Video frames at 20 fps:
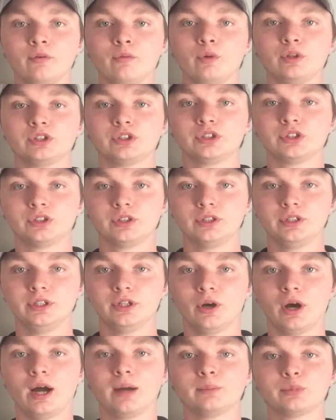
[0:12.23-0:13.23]
which, you
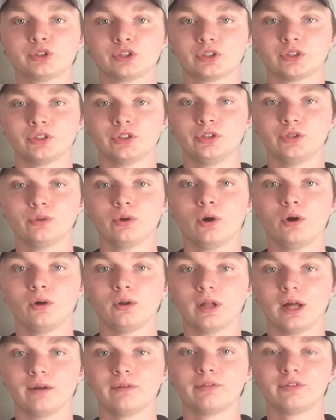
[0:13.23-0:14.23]
know, I'm sure you
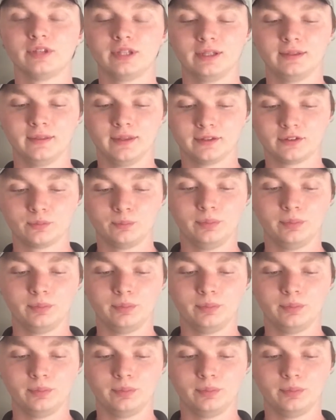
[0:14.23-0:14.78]
all have seen this,